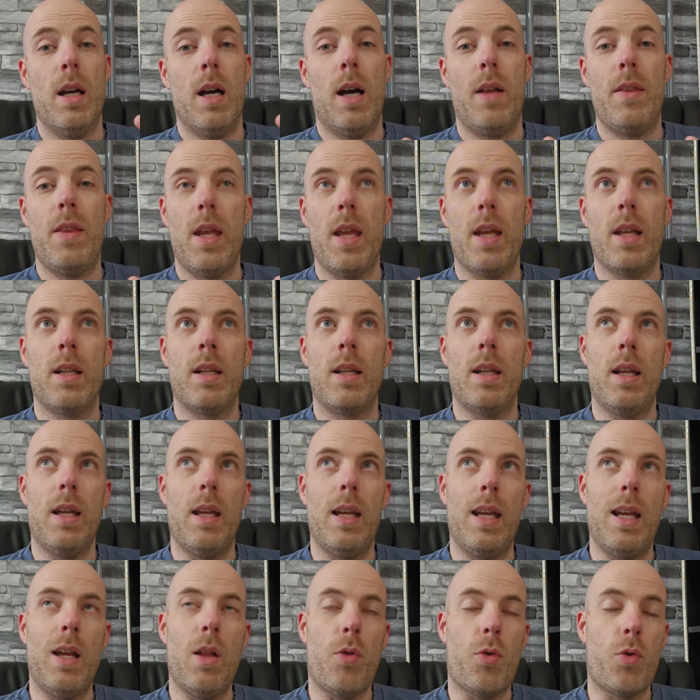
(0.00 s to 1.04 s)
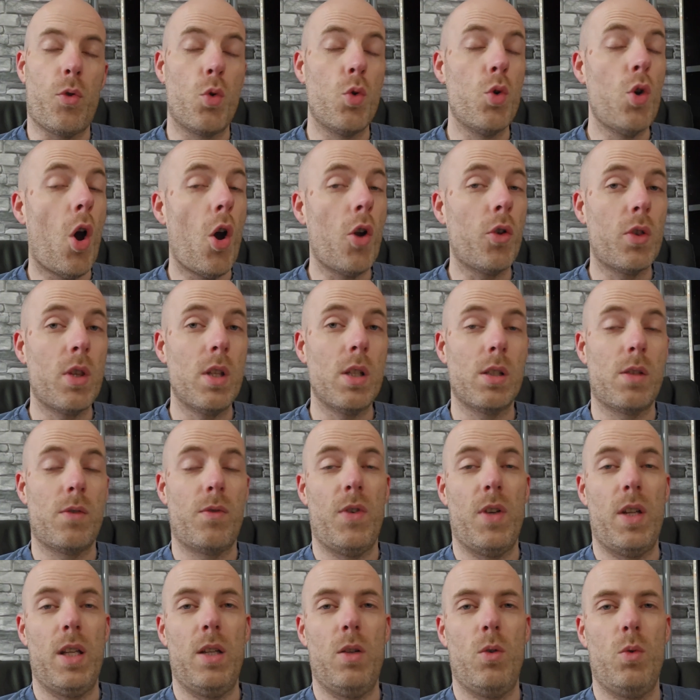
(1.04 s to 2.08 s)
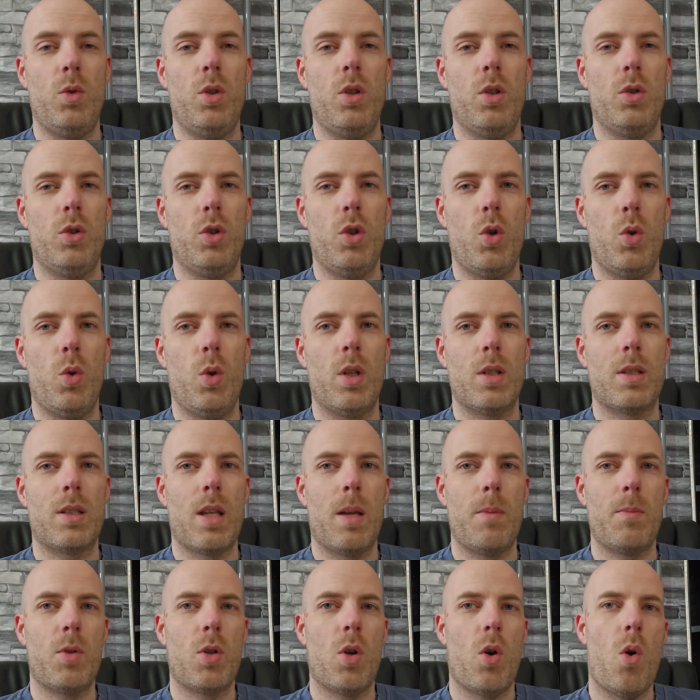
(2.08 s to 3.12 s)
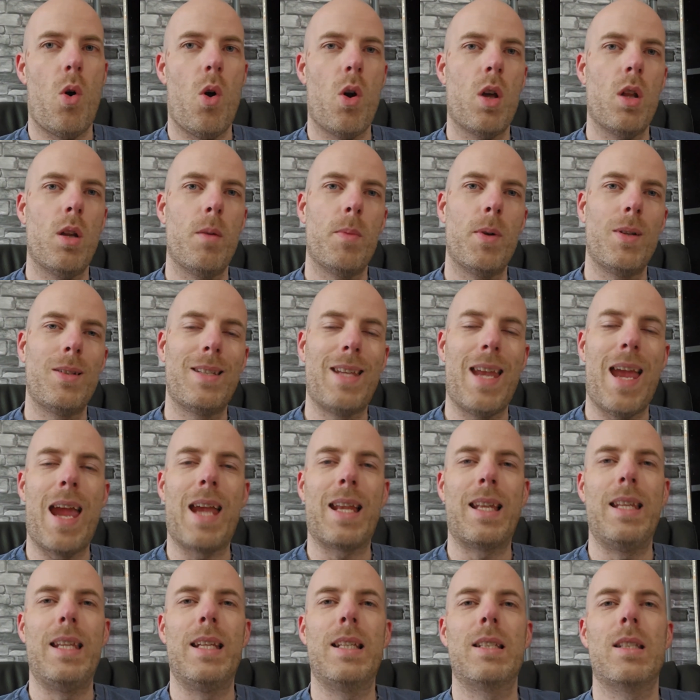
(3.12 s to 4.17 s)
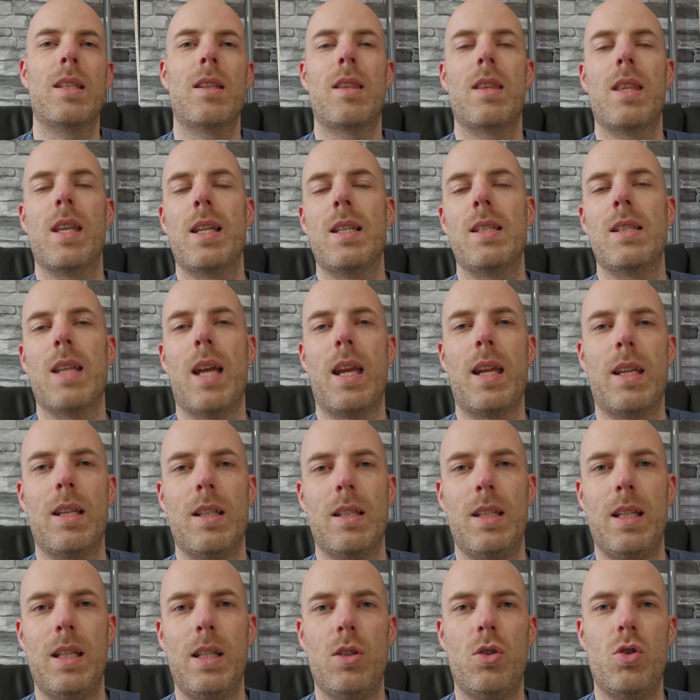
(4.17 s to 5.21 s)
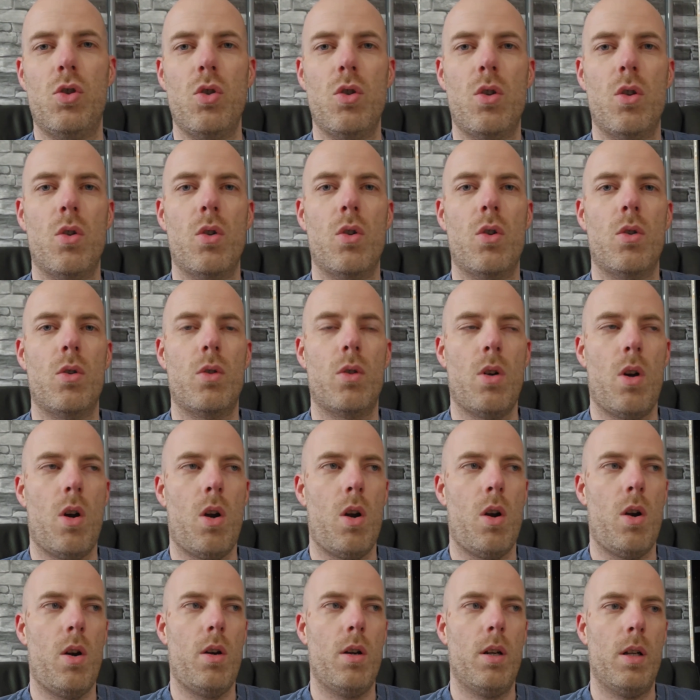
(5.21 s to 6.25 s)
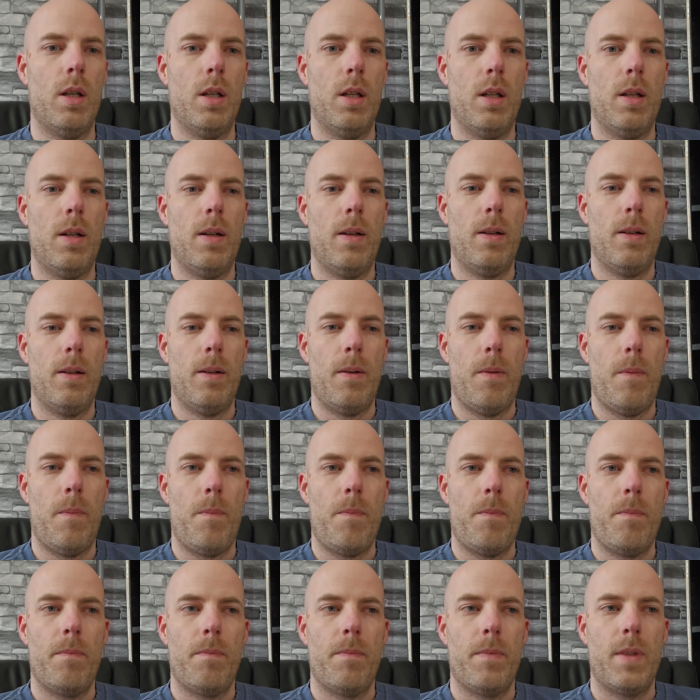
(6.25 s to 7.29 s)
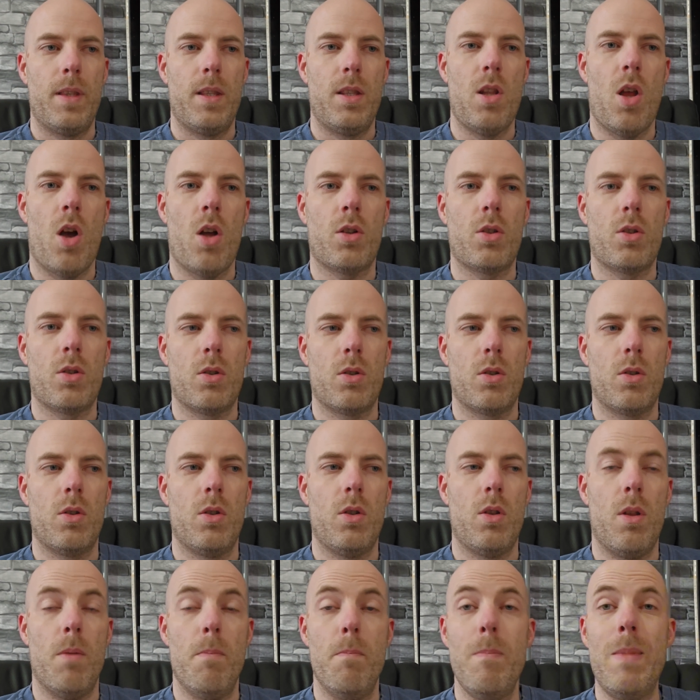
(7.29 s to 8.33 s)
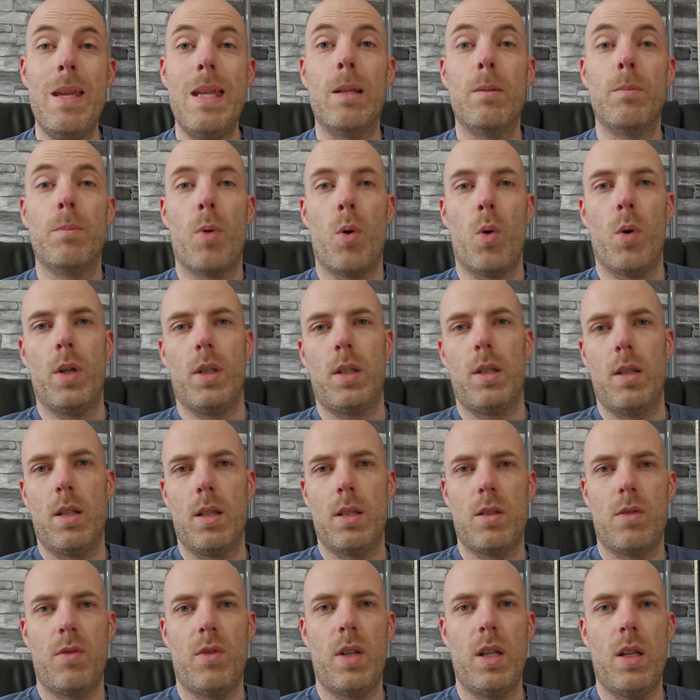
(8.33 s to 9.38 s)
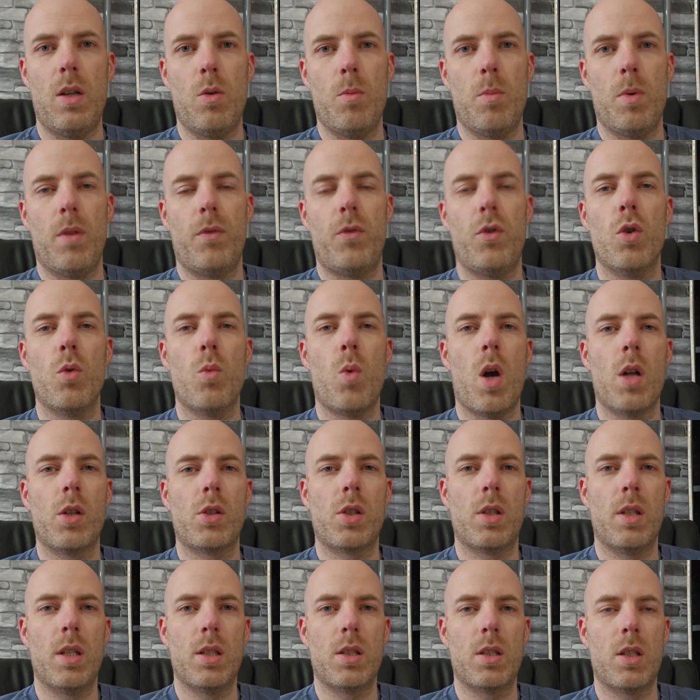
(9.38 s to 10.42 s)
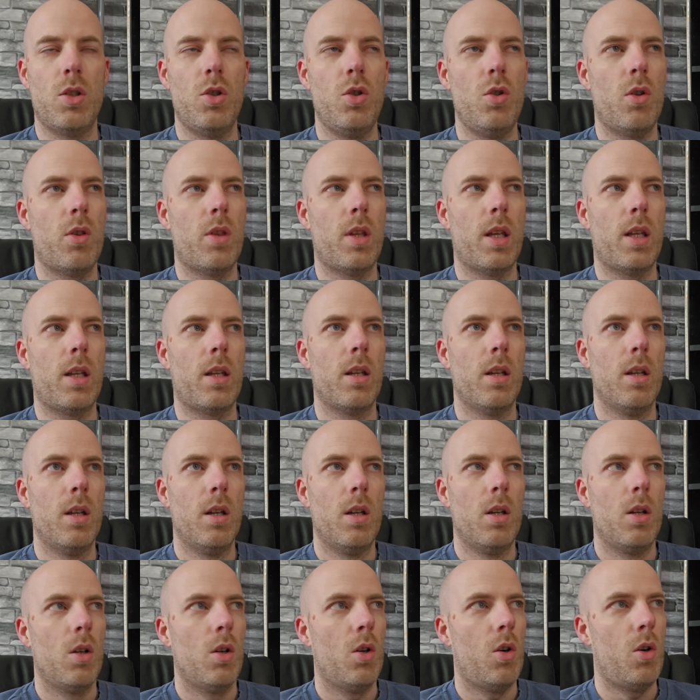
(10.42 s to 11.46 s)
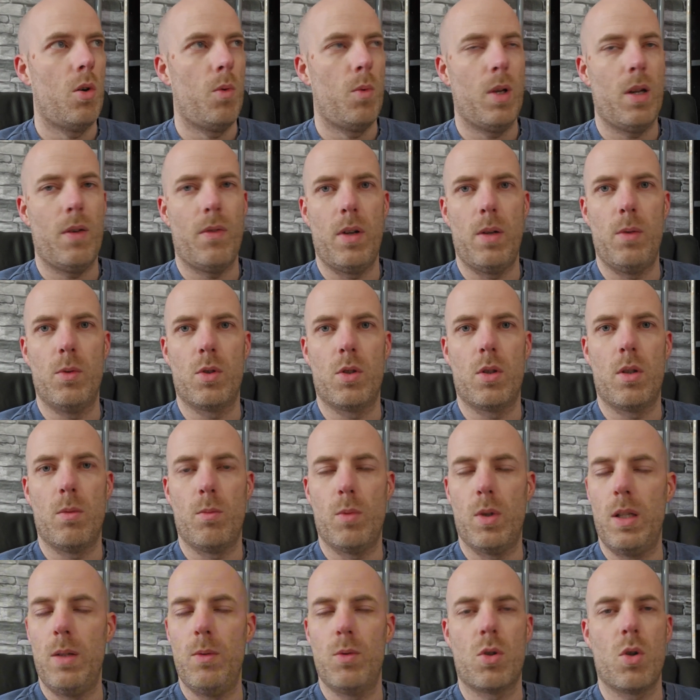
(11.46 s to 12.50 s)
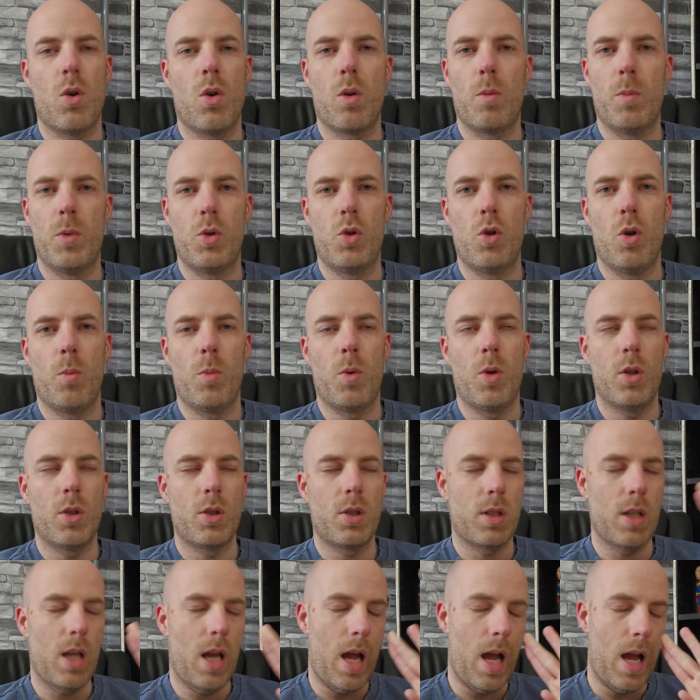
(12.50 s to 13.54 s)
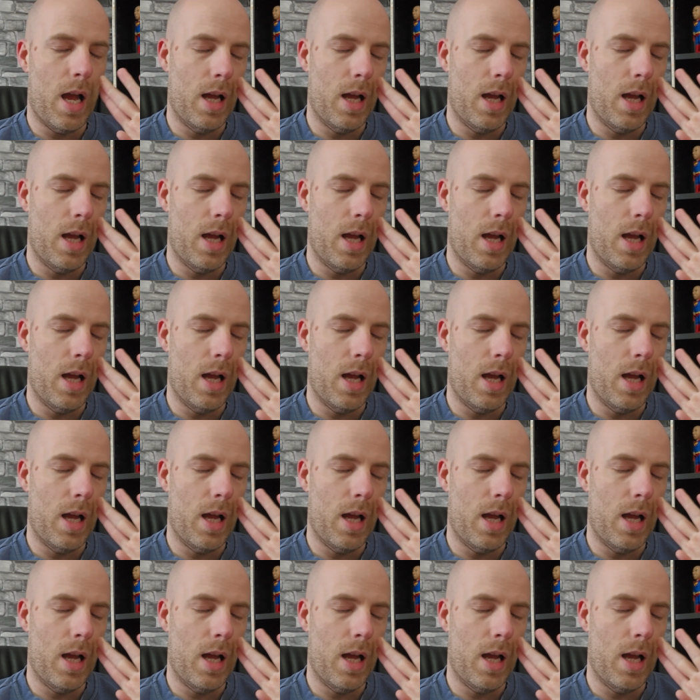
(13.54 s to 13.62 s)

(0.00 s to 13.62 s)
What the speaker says: and then throughout this video, you'll notice I'm talking about techniques and things I can teach you that are not the main point of this video. But if you're watching this and you think, oh, whatever when he was talking about jump cuts,